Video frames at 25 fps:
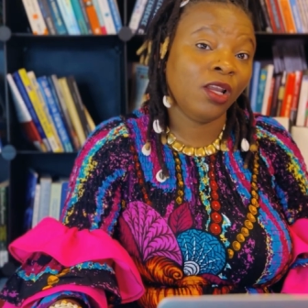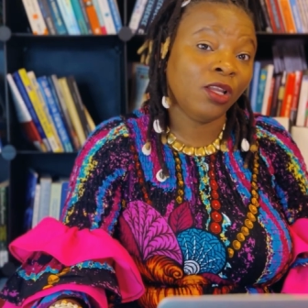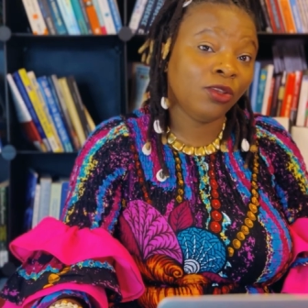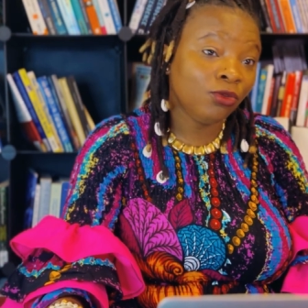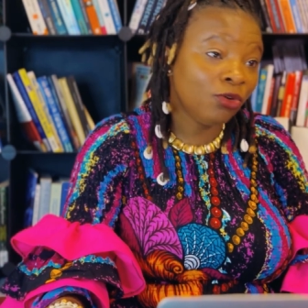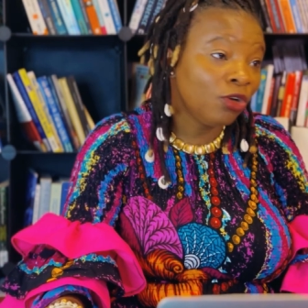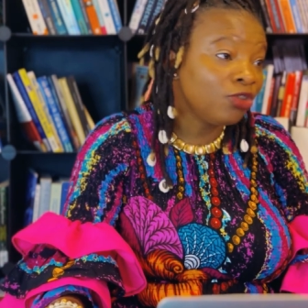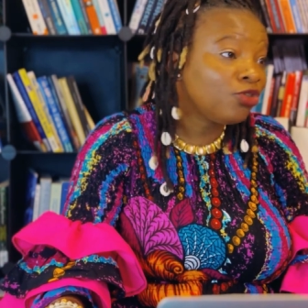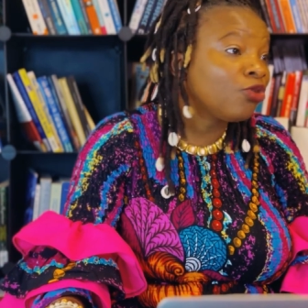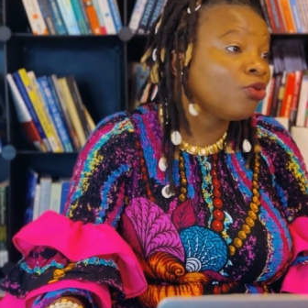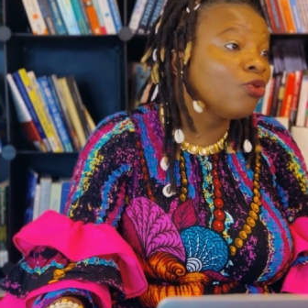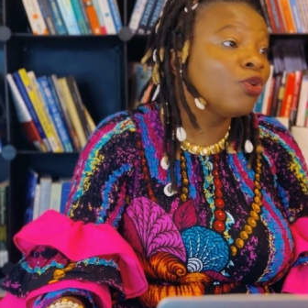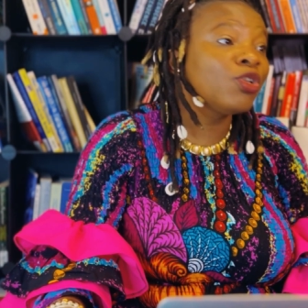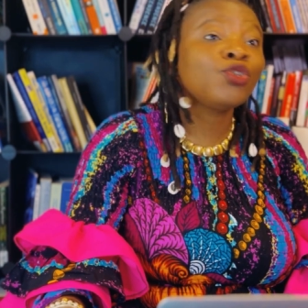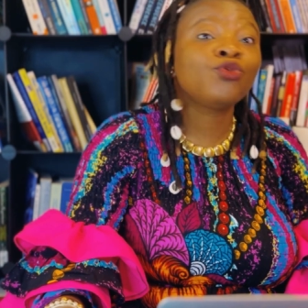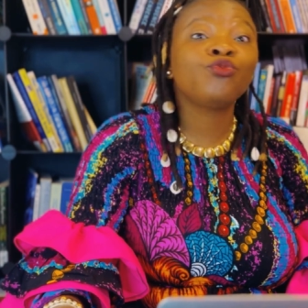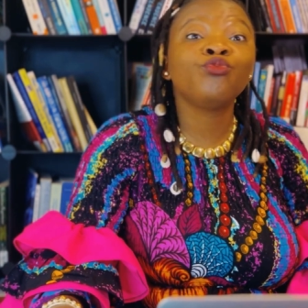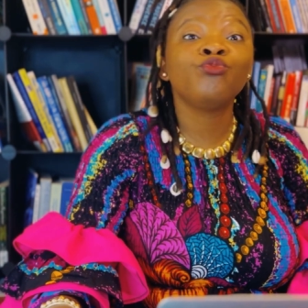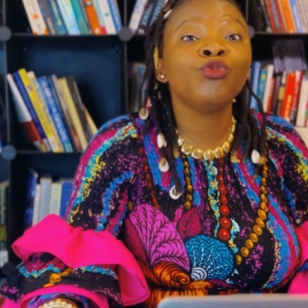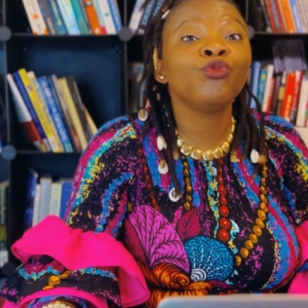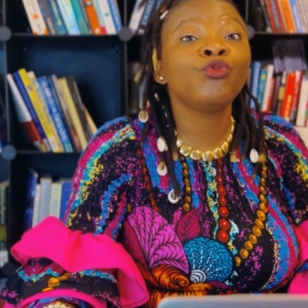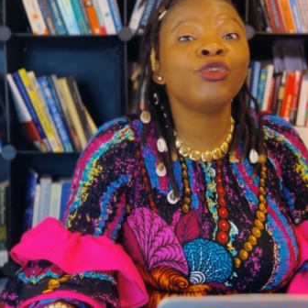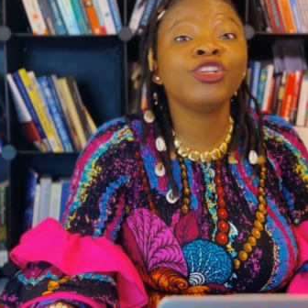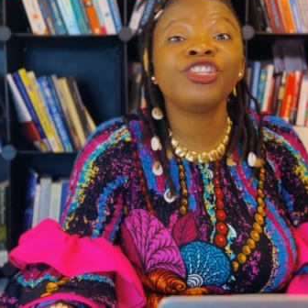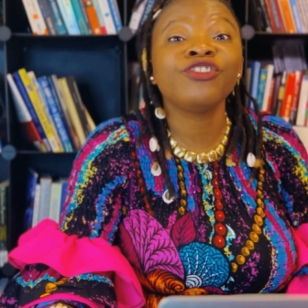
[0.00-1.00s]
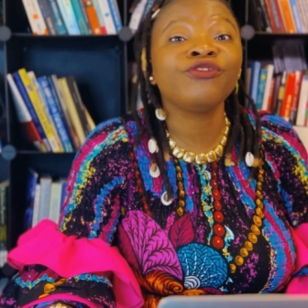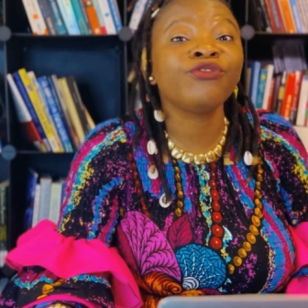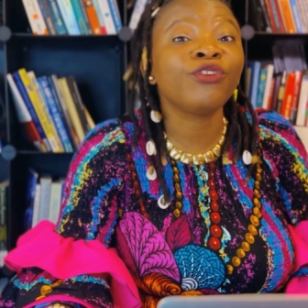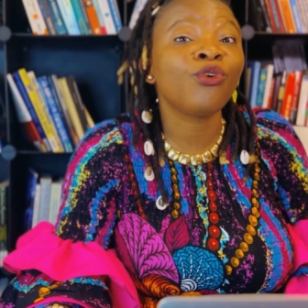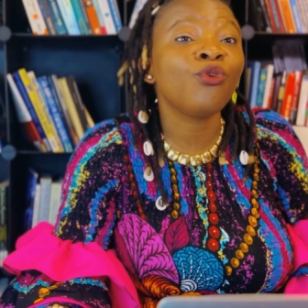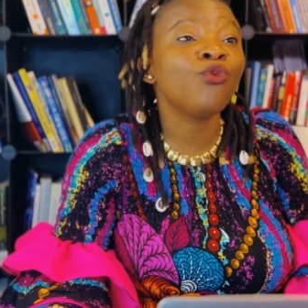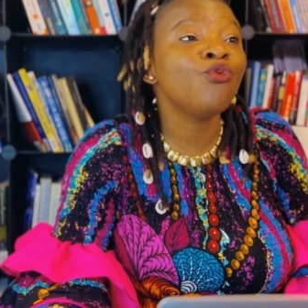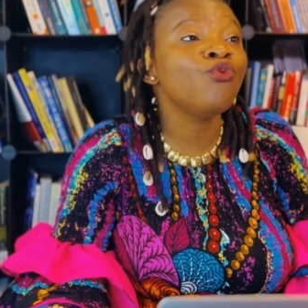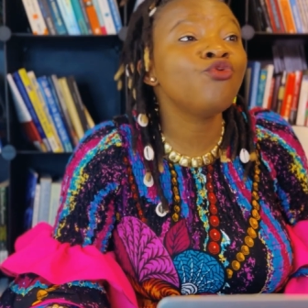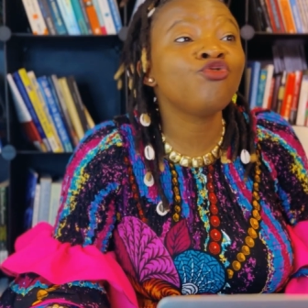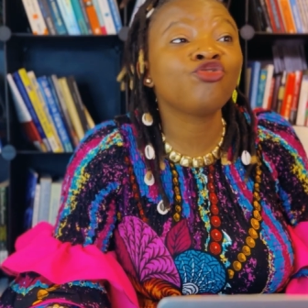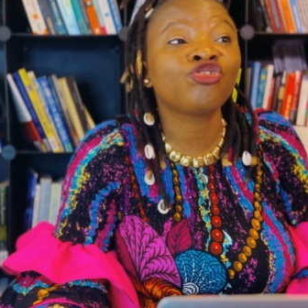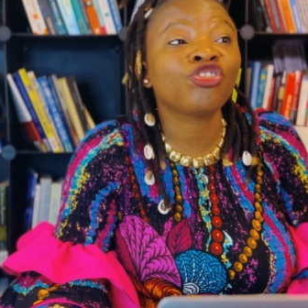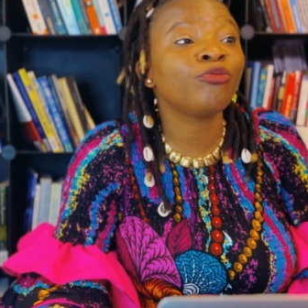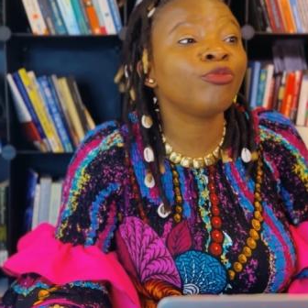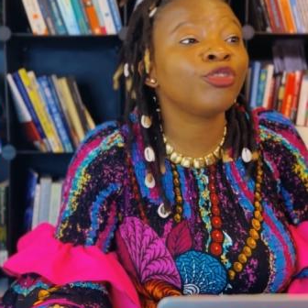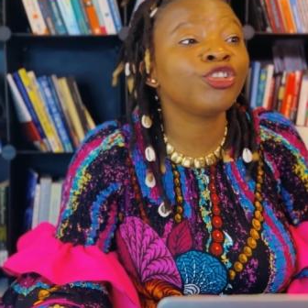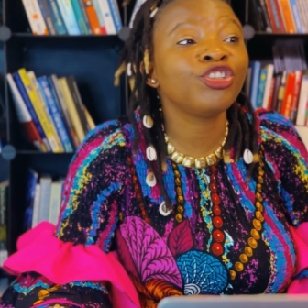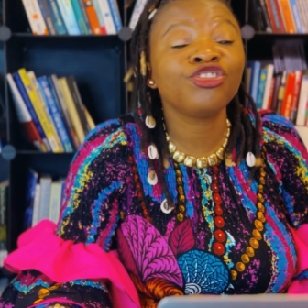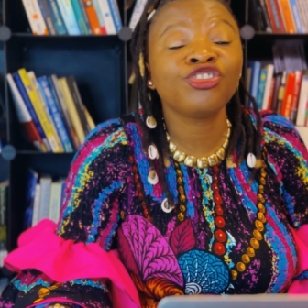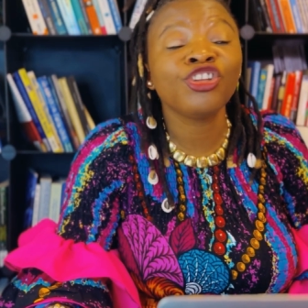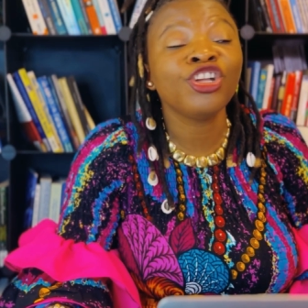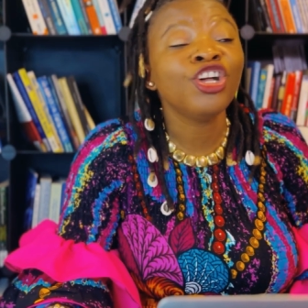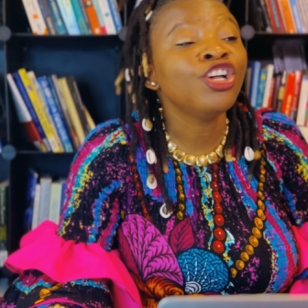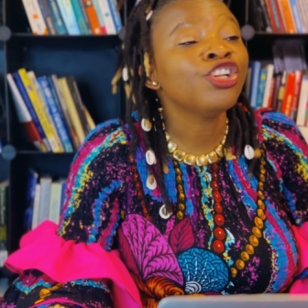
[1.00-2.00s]
Do not always be waiting for
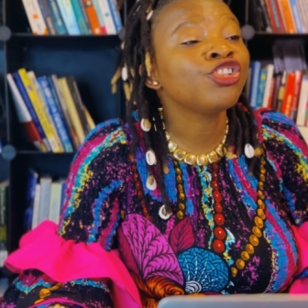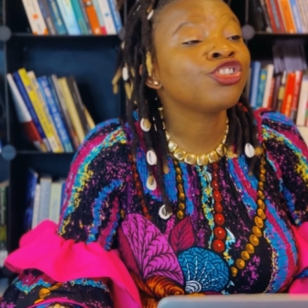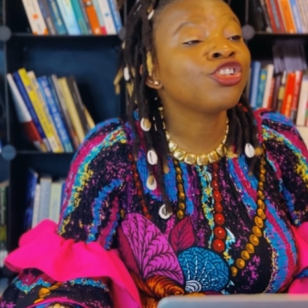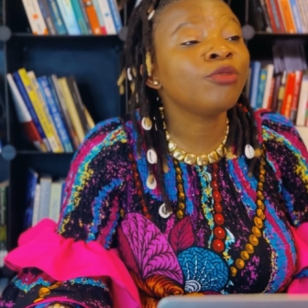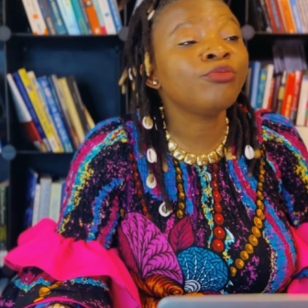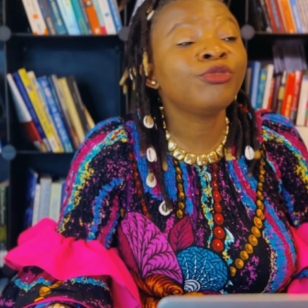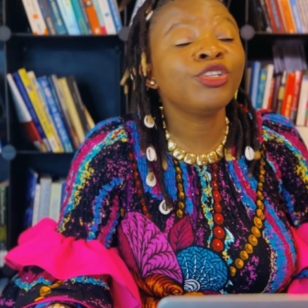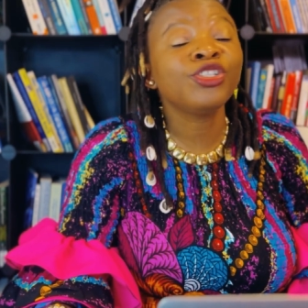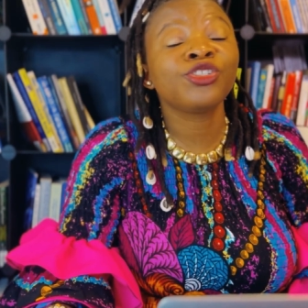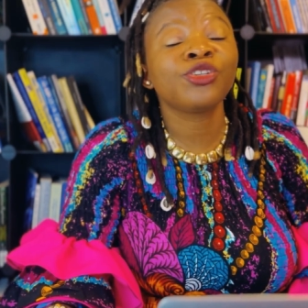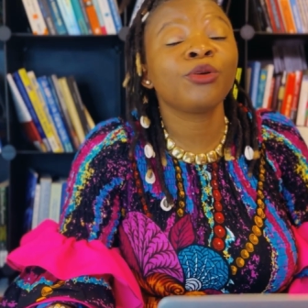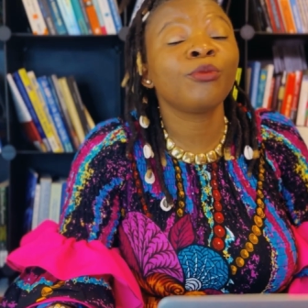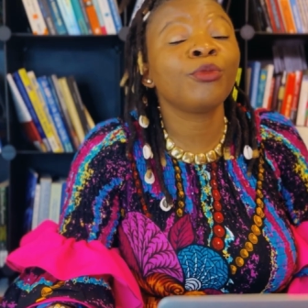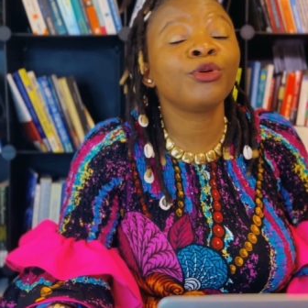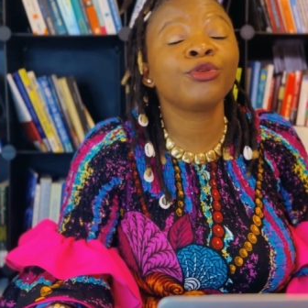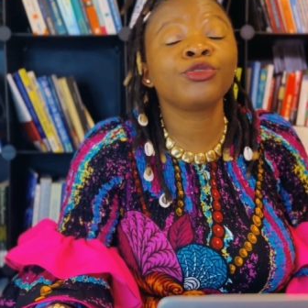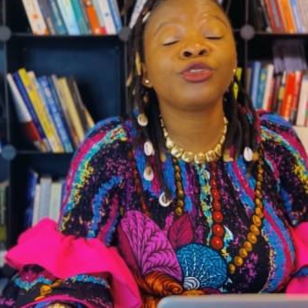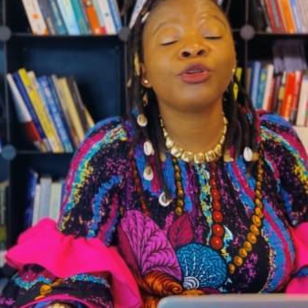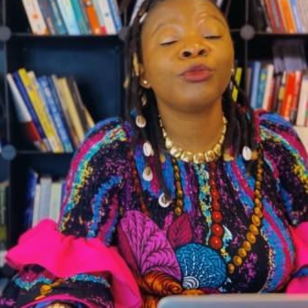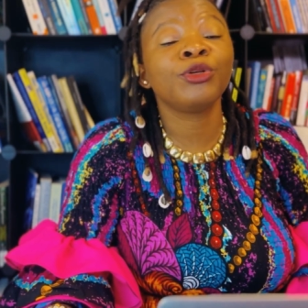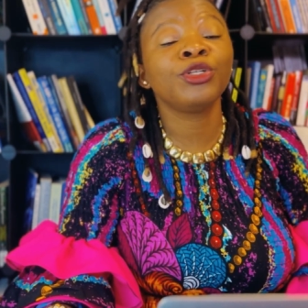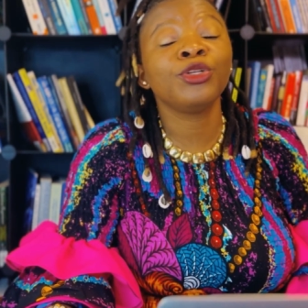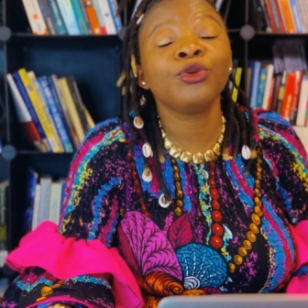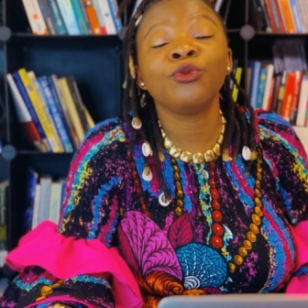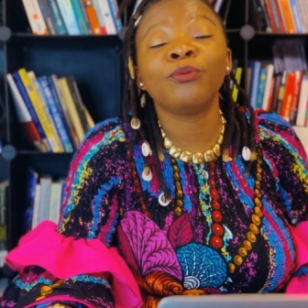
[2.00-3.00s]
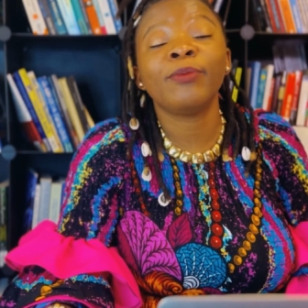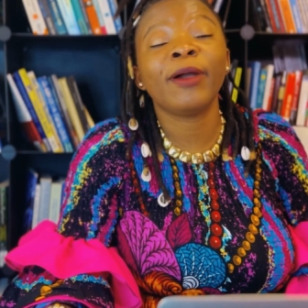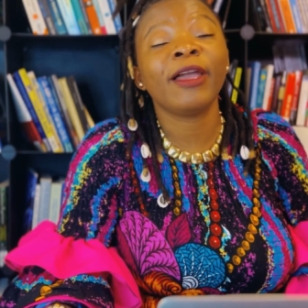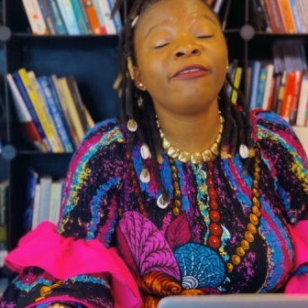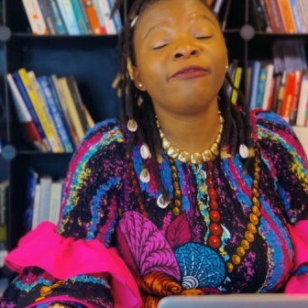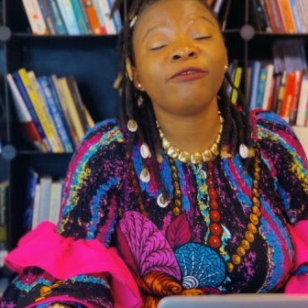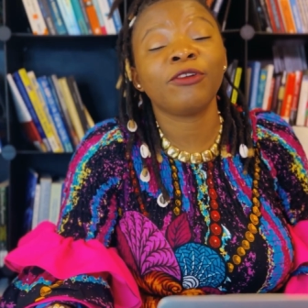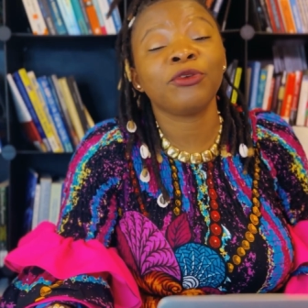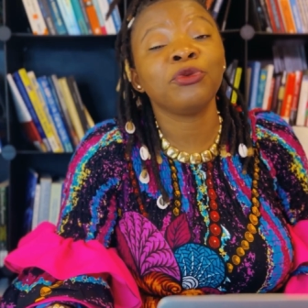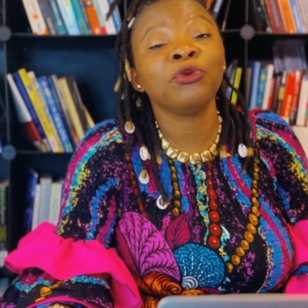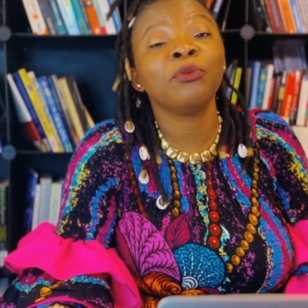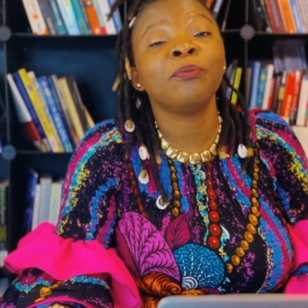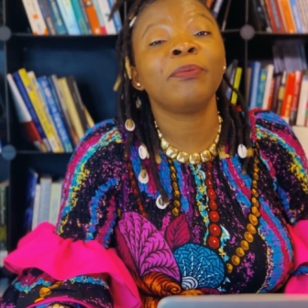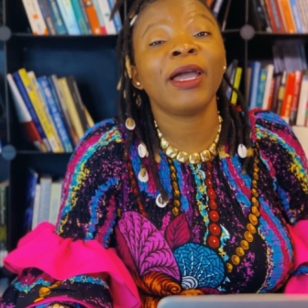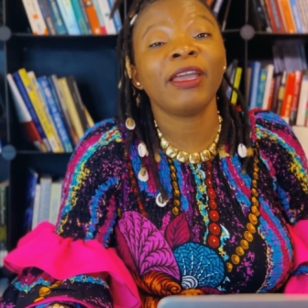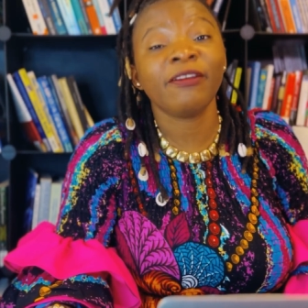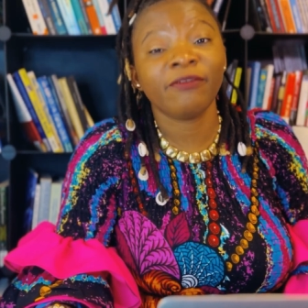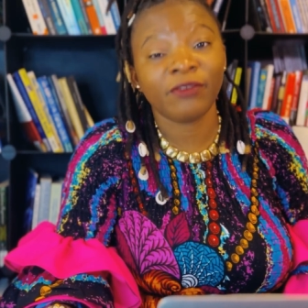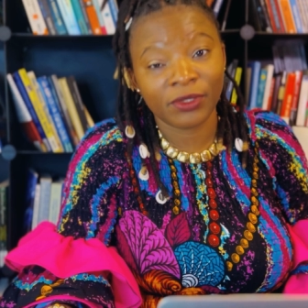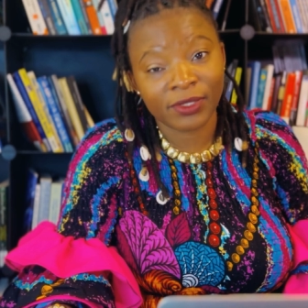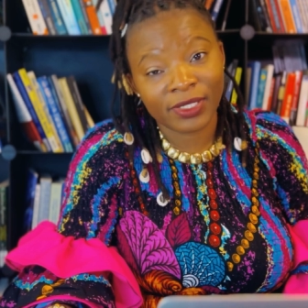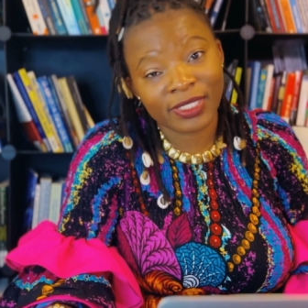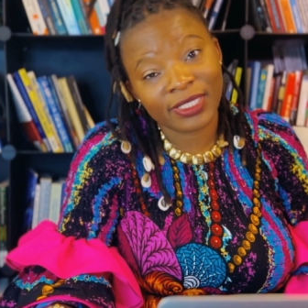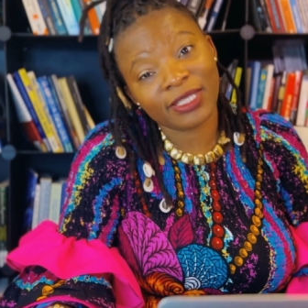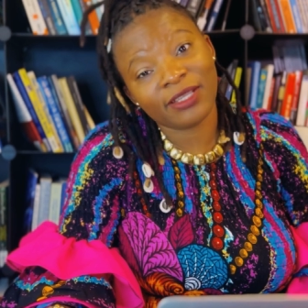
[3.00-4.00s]
somebody will buy for you. Buy
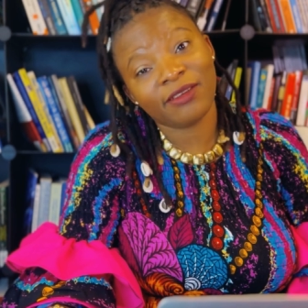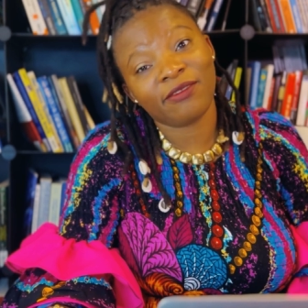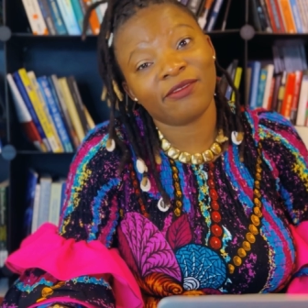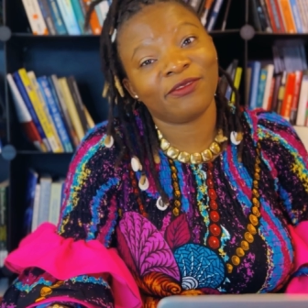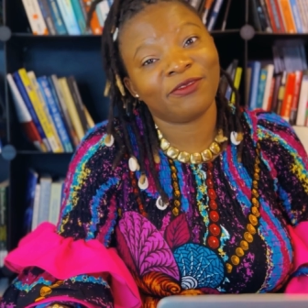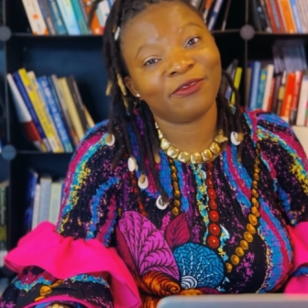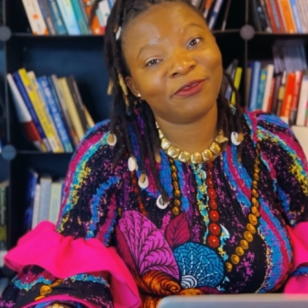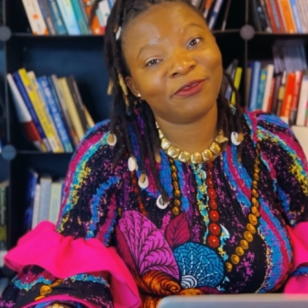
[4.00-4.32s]
for yourself.